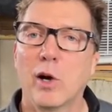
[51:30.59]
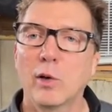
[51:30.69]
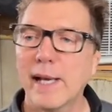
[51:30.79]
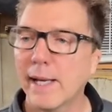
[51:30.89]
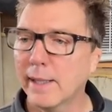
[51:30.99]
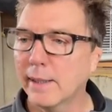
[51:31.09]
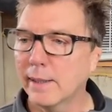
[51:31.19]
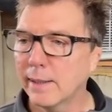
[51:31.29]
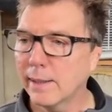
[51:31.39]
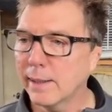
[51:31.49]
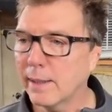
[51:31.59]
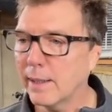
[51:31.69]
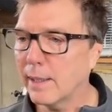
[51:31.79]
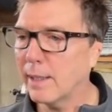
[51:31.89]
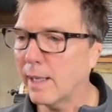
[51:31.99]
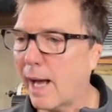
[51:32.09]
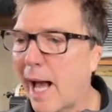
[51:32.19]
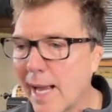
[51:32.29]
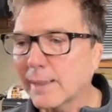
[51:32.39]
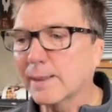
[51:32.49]
Okay,
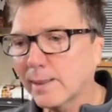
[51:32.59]
I had